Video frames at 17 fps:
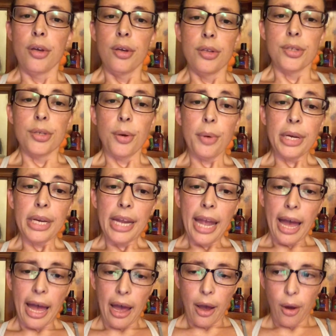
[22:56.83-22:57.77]
So
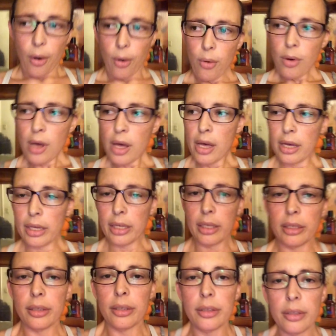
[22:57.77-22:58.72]
anyhow,
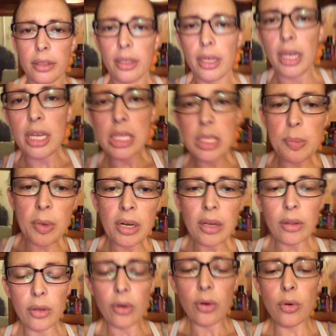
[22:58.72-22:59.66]
it's been
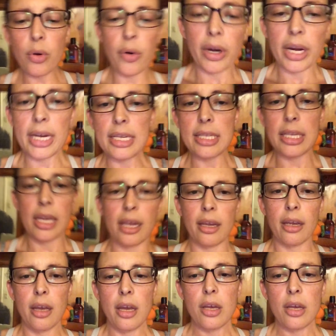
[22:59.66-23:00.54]
a little crazy.